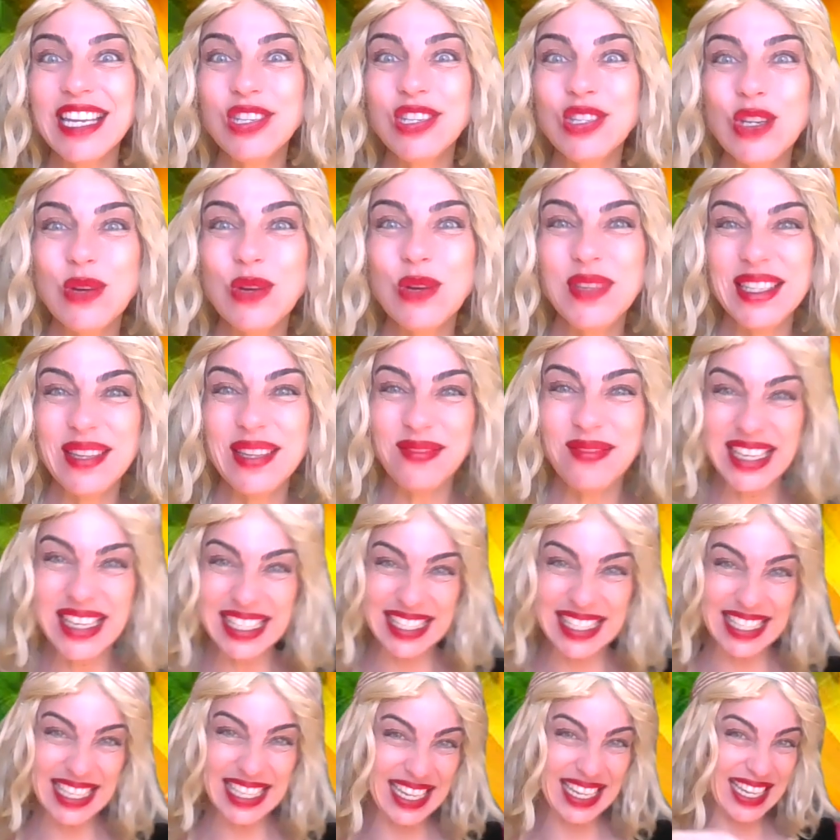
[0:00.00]

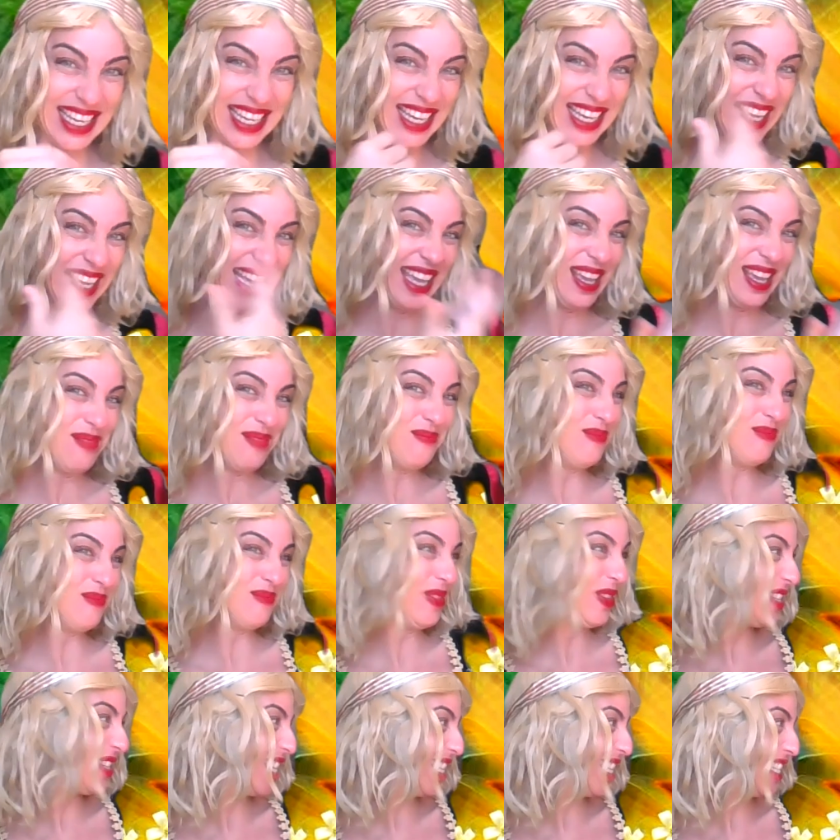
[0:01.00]
So
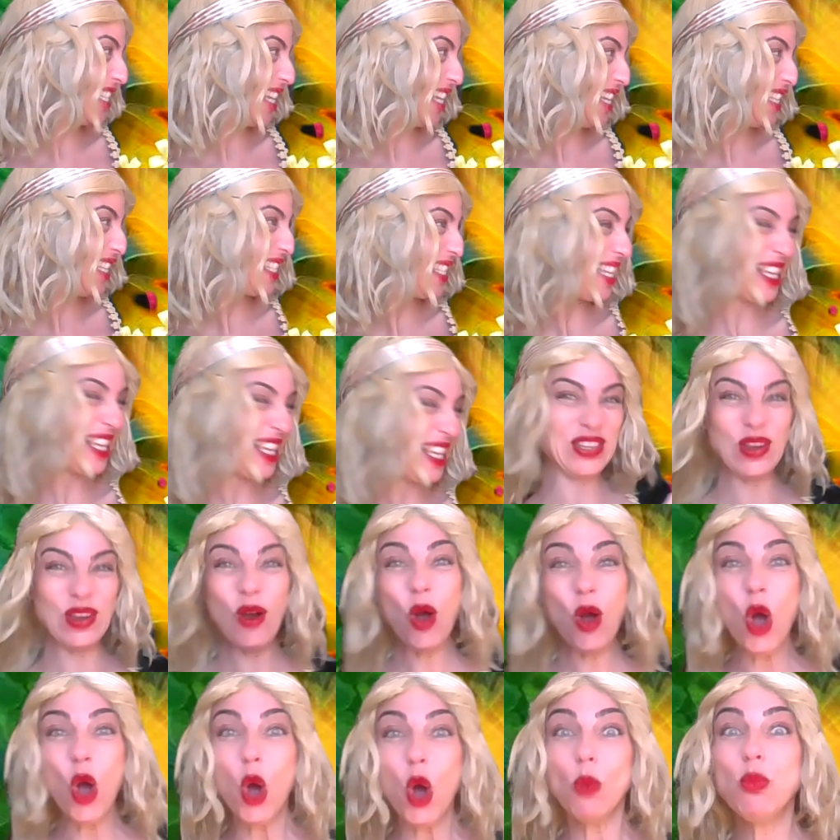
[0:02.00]
Thumbelina choose a
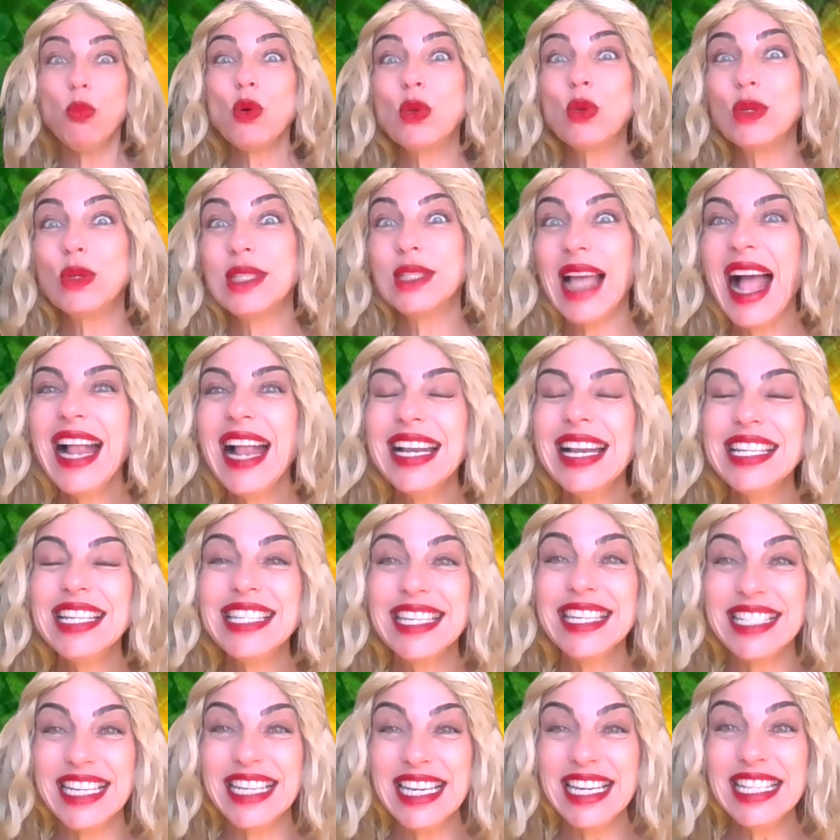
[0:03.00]
flower.
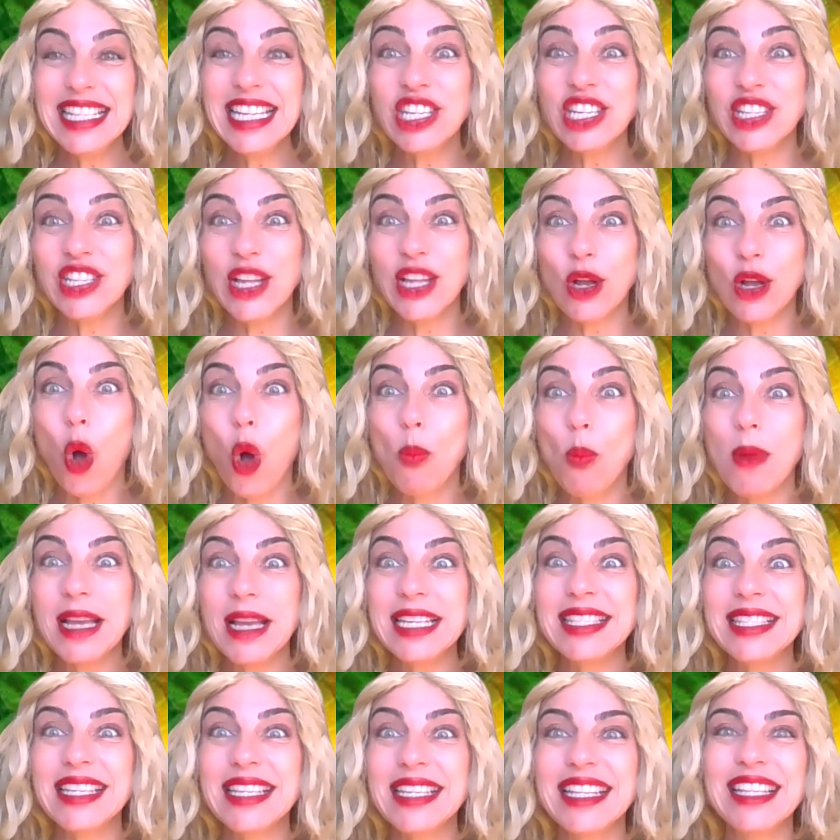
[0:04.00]
She chooses
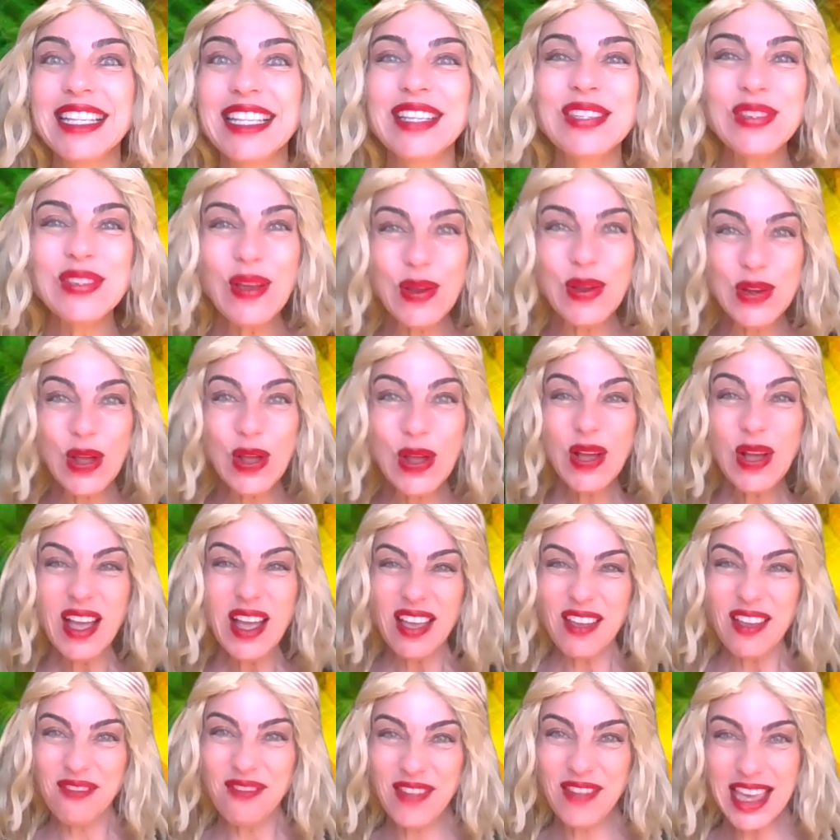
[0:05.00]
this flower.
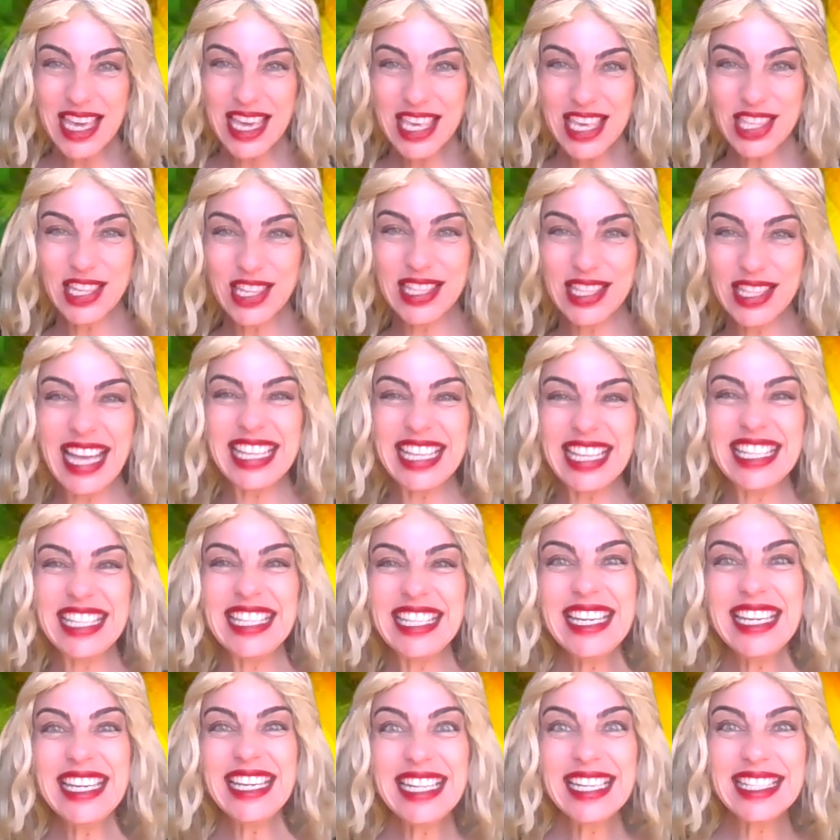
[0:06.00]
And
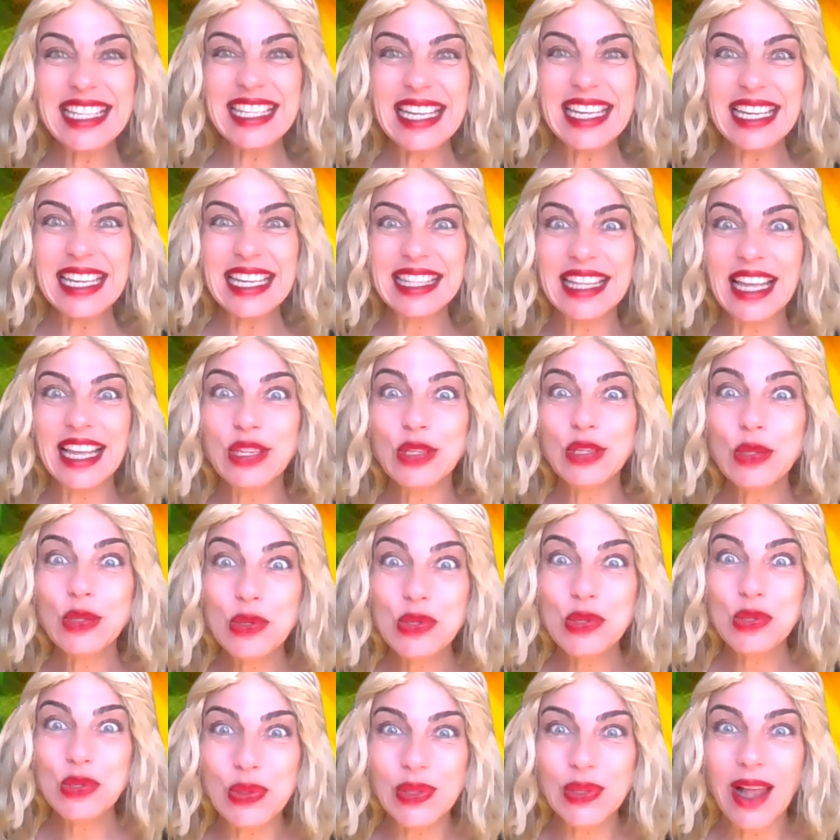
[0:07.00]
guys, what
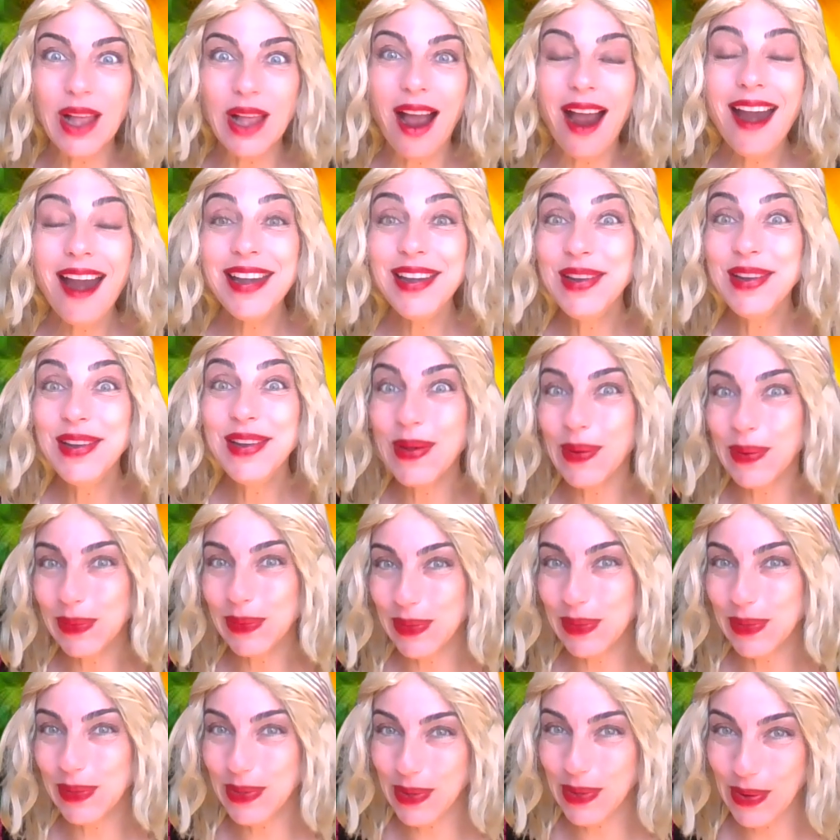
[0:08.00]
happened when she
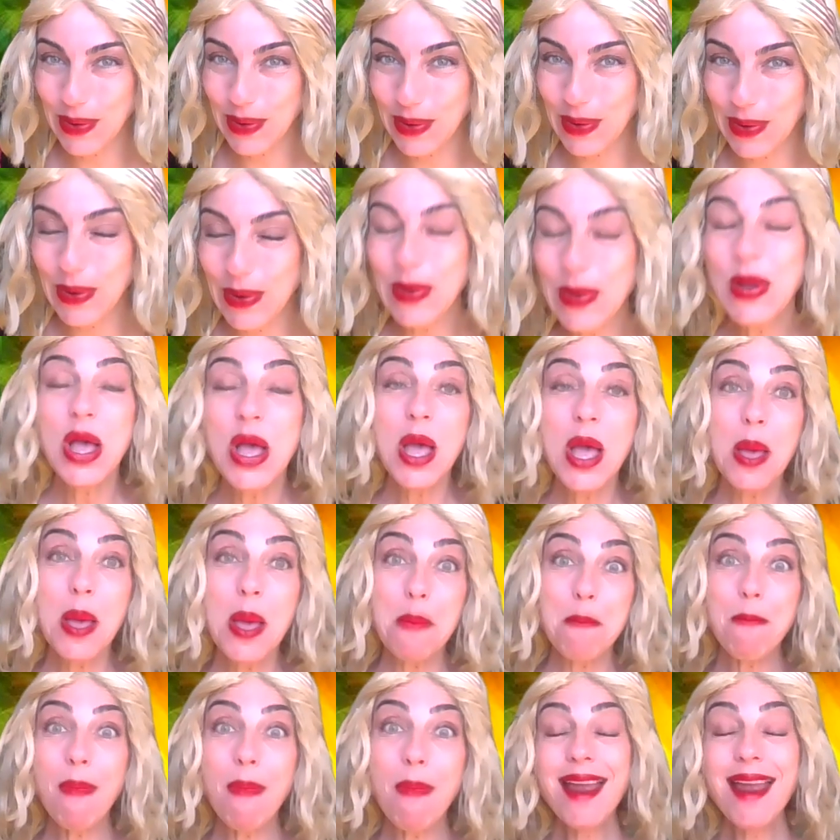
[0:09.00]
gets into this flower?
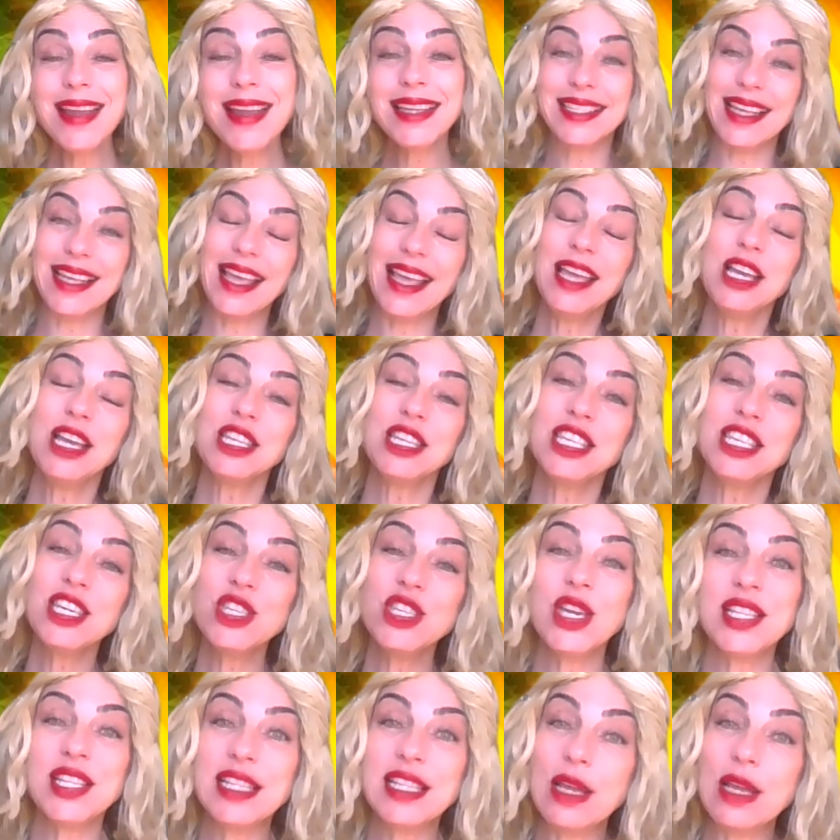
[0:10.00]
It
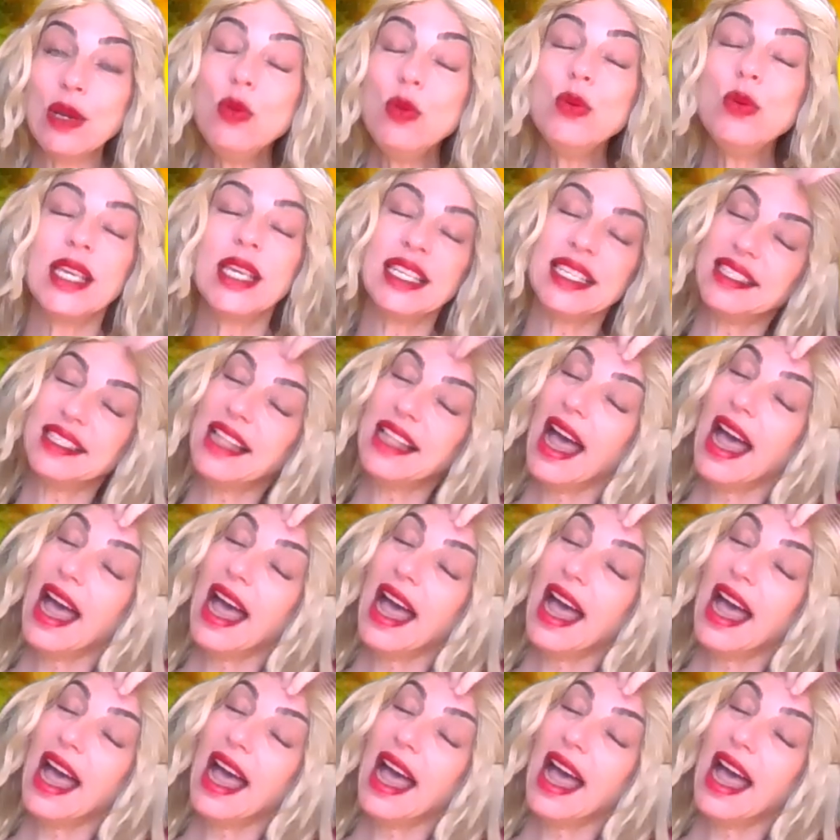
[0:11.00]
turns out that in